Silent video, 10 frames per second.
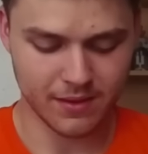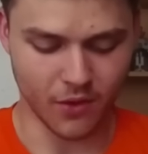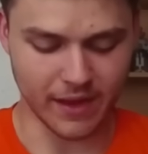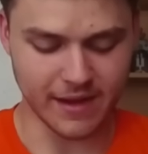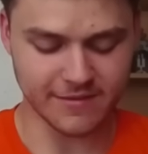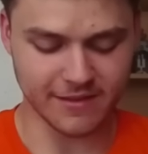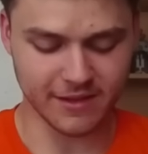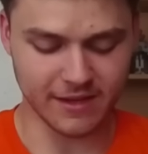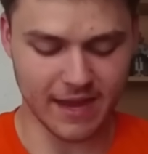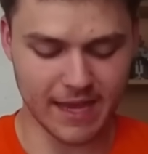Okay, nice, that's
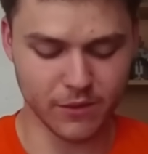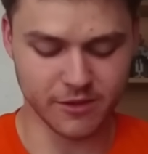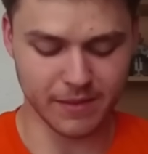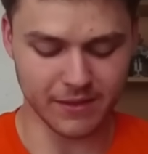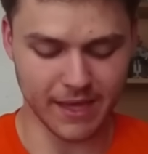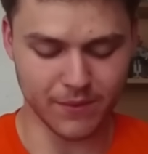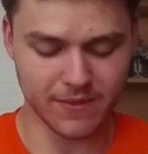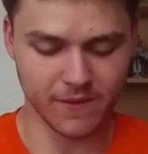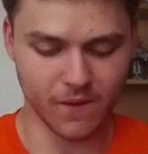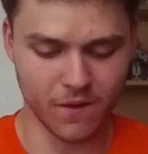going to die. He was a bit late with
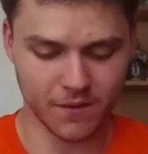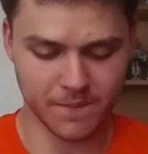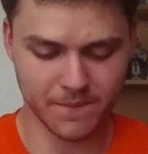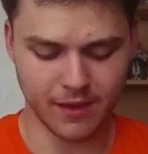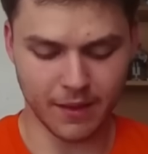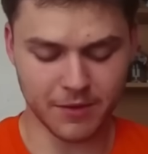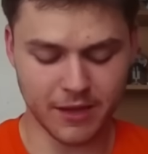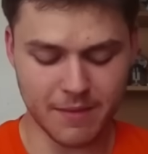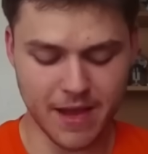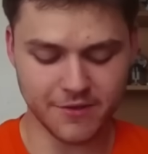the log. I'm going to
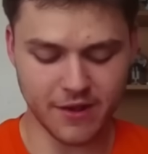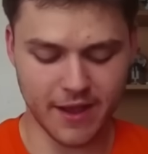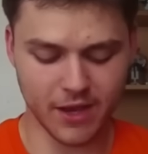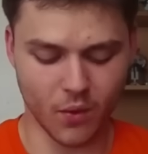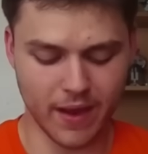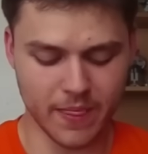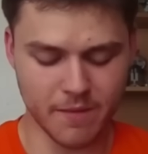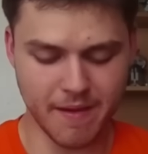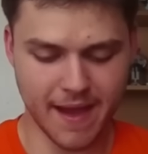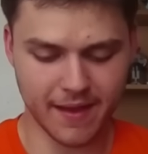get my giant going in the
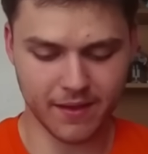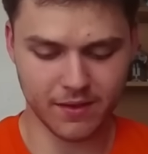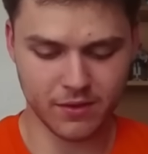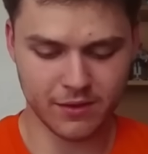back.